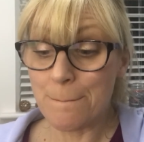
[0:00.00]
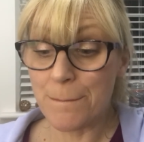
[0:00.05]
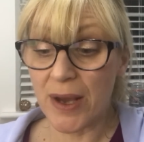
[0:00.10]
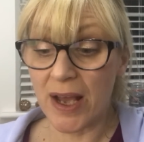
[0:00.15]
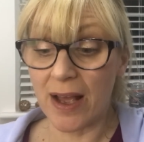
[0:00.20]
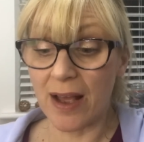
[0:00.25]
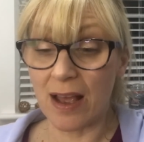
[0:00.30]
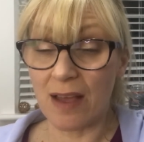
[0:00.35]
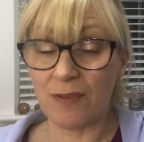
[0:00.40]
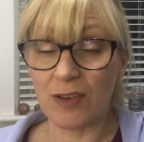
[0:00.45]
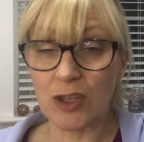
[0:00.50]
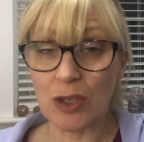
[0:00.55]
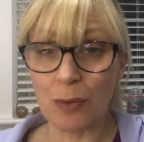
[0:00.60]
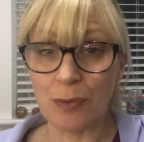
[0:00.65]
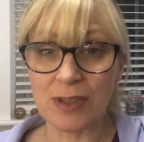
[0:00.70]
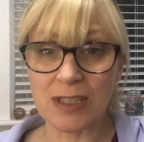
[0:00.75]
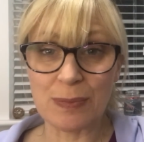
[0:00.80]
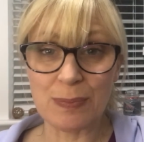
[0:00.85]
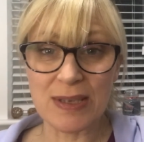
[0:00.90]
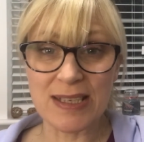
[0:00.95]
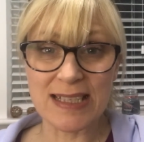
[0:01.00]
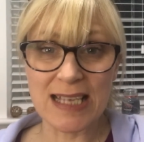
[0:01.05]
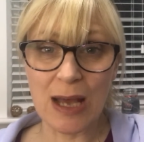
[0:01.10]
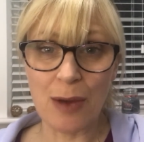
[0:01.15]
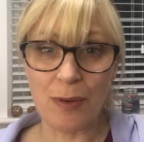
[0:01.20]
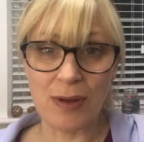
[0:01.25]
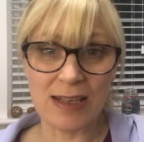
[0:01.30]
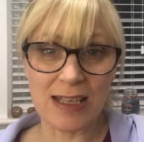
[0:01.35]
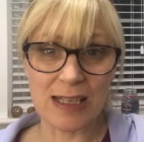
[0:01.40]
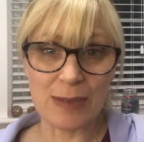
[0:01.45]
But if you don't want to miss
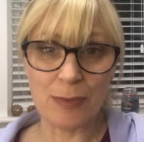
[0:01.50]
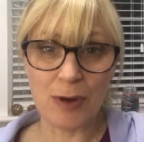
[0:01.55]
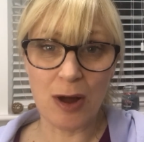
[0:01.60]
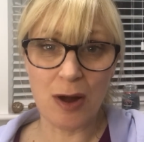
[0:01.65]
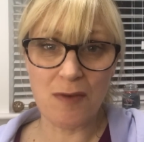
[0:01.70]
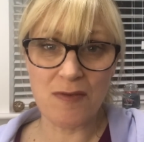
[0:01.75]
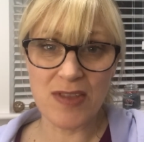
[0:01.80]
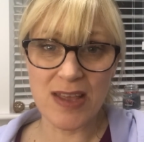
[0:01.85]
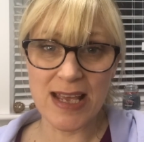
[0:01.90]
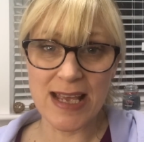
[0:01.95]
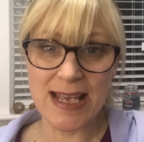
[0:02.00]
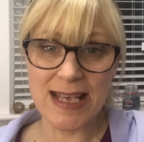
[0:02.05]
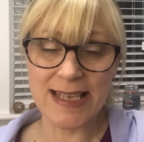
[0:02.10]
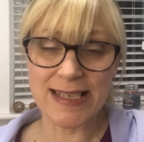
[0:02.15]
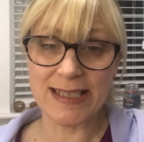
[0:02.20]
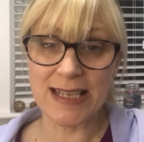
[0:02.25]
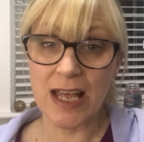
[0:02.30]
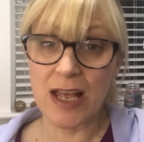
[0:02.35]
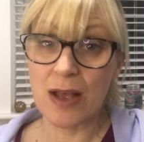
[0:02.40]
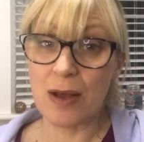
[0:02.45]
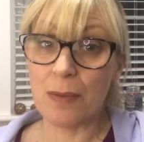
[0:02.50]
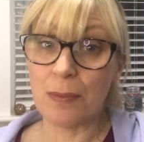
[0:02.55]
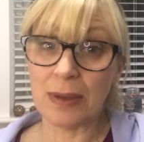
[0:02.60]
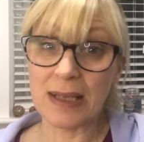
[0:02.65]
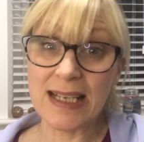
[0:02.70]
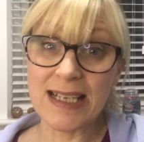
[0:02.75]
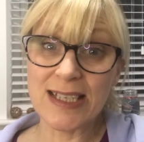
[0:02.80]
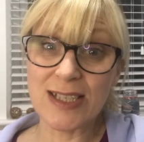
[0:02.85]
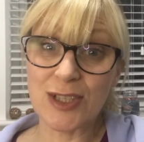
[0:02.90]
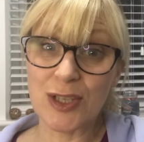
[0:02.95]
out on any more of these,
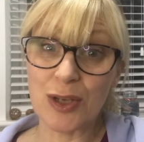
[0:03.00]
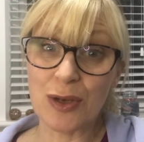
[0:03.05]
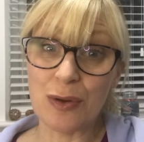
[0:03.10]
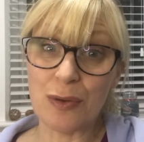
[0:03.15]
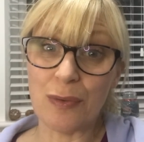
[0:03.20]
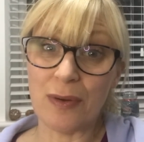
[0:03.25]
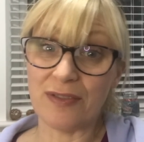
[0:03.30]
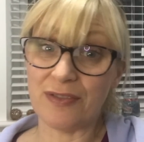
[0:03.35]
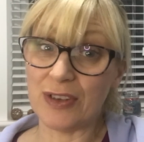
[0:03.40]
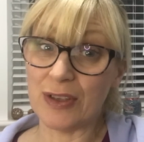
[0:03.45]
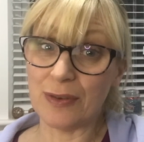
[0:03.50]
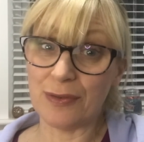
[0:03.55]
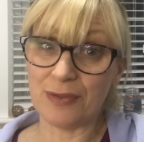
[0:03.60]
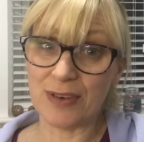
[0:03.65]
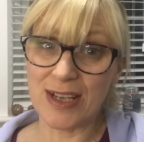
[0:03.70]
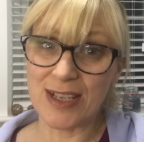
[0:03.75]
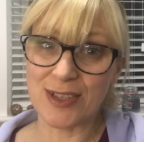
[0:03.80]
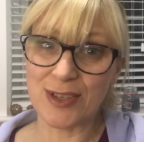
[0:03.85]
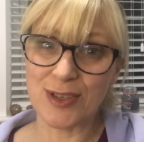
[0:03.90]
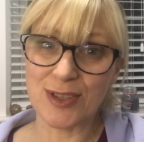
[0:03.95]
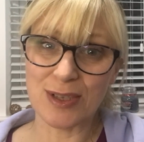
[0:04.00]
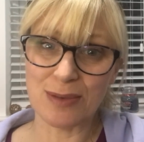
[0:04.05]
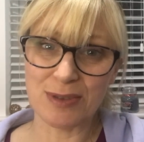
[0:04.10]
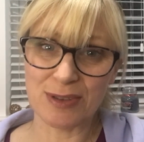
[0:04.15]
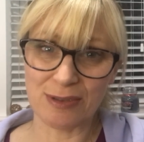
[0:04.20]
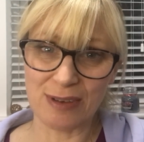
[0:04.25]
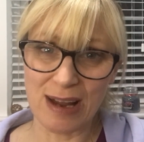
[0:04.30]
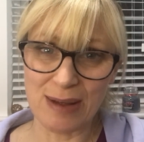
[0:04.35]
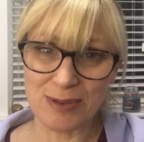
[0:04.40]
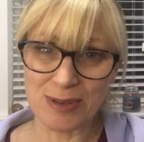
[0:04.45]
please do feel free to
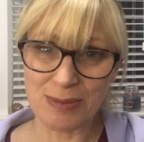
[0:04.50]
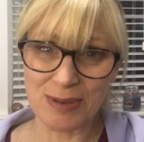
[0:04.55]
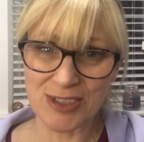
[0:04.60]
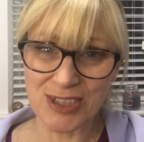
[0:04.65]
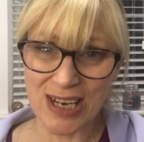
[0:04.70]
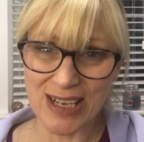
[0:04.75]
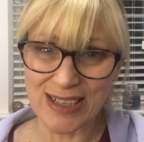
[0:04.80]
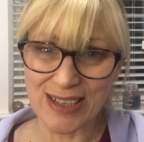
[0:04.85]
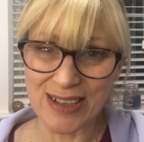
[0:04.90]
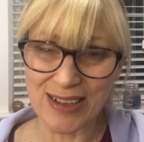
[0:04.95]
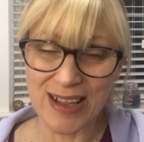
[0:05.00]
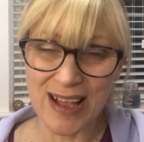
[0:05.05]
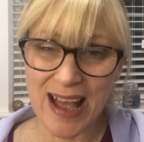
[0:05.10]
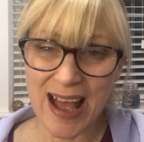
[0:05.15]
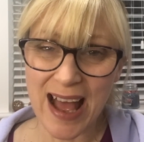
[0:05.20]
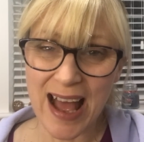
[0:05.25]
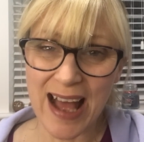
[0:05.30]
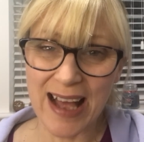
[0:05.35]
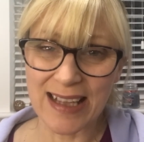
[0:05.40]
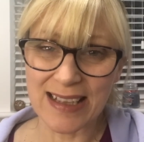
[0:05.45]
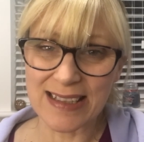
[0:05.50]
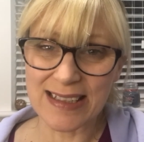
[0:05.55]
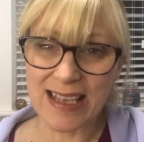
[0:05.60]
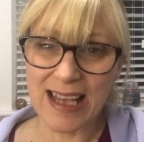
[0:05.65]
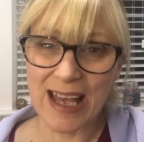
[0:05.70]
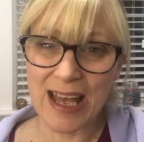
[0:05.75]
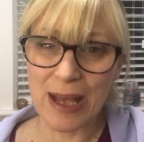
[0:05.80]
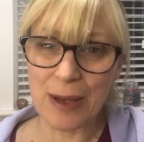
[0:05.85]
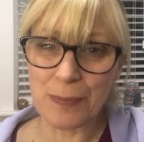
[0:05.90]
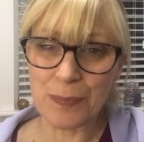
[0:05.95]
subscribe to my channel,
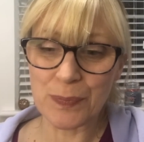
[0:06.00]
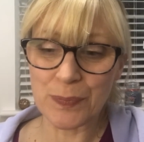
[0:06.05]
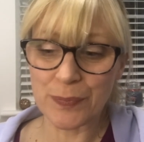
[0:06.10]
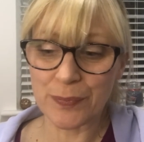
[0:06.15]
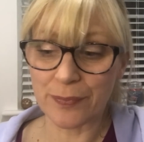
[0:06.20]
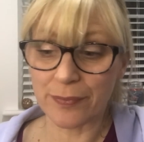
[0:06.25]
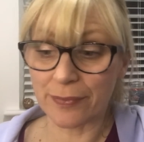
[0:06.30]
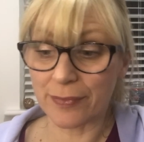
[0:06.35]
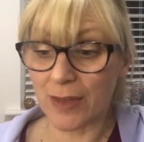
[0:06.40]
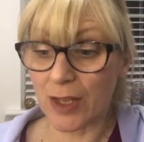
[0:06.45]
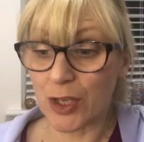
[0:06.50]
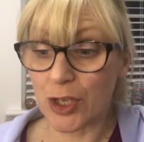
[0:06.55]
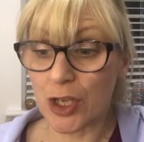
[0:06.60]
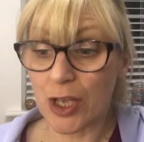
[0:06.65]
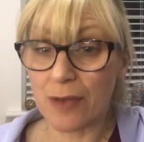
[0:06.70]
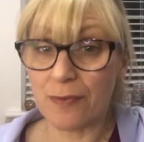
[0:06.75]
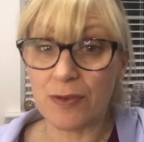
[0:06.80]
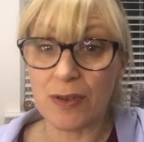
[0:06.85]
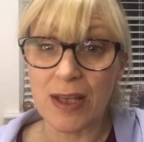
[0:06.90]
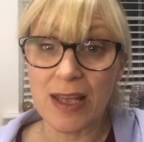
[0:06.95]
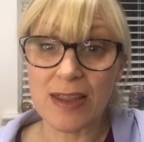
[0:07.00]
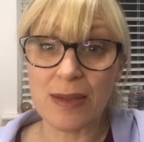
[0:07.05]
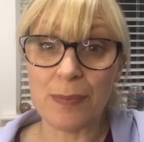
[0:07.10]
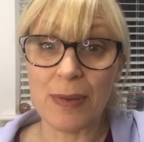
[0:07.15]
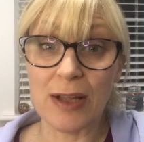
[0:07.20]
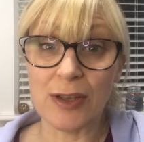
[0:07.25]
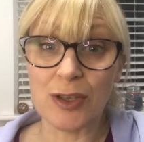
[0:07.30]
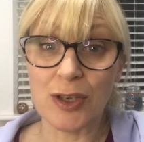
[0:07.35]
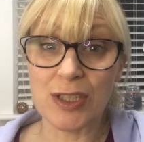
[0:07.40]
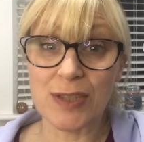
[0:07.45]
and if you hit the
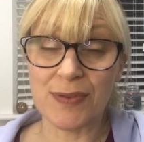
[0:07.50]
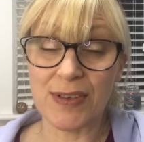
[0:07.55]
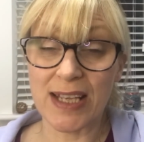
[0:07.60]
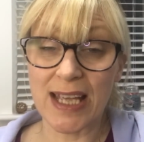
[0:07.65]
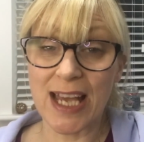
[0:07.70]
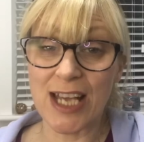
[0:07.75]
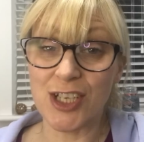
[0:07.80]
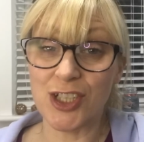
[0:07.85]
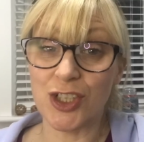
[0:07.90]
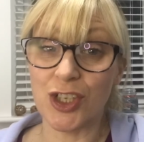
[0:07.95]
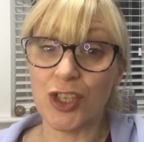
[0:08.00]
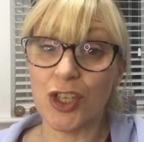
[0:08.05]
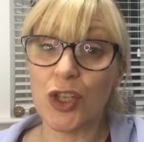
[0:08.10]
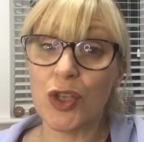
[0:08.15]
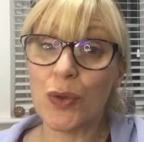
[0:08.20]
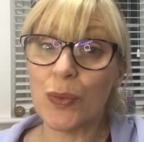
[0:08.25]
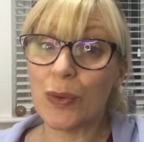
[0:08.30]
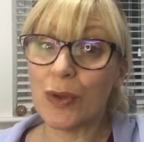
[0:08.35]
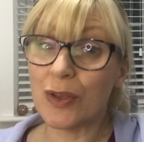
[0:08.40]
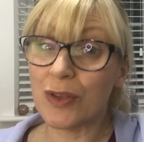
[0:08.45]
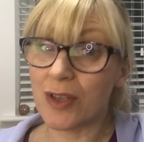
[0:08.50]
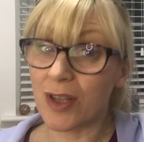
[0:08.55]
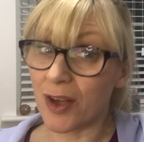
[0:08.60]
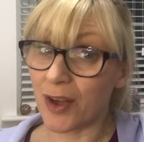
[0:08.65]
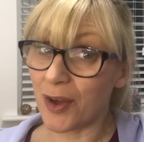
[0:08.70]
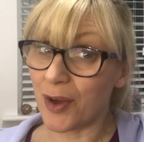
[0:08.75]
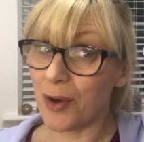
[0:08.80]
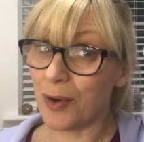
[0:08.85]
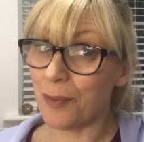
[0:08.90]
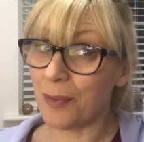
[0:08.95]
bell notification, you will
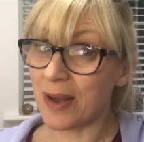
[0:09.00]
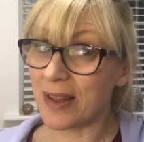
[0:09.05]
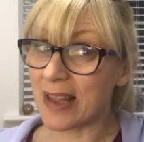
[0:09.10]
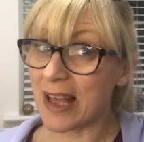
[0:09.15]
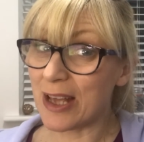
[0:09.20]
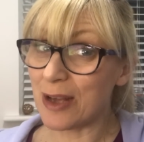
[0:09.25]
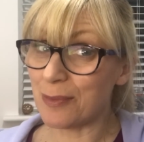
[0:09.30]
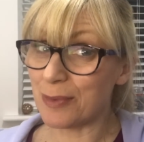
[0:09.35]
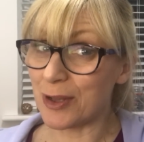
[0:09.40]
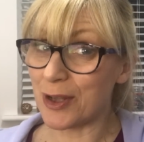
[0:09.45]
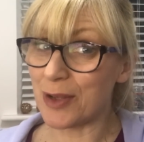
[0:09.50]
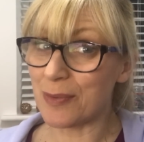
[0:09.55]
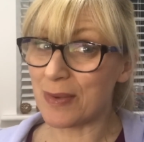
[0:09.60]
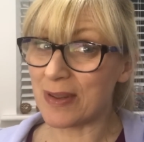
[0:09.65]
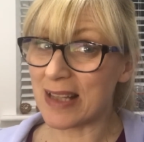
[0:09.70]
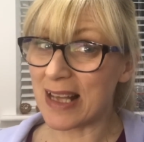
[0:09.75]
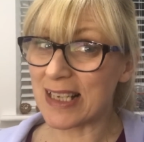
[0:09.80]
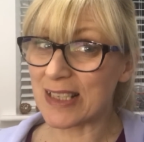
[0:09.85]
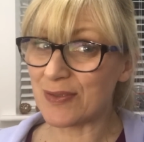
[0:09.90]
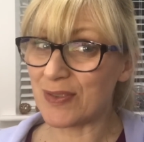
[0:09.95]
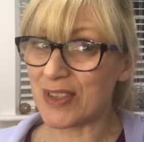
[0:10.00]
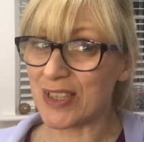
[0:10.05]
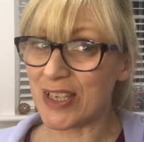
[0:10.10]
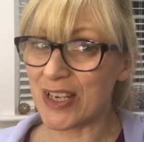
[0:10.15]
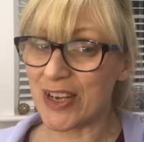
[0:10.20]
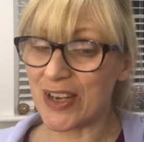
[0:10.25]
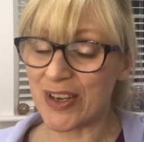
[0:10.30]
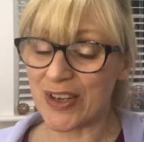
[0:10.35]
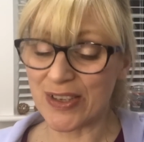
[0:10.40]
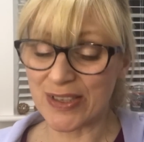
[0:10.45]
know when I upload my next
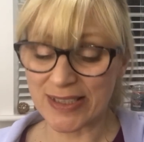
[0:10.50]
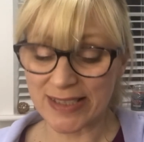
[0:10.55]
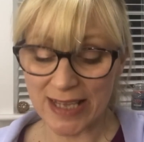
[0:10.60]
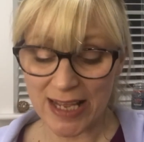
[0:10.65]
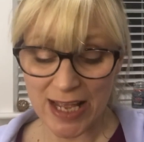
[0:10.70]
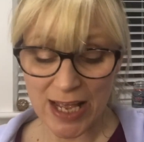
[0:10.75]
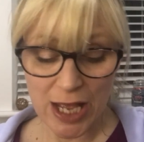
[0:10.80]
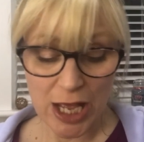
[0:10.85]
videos.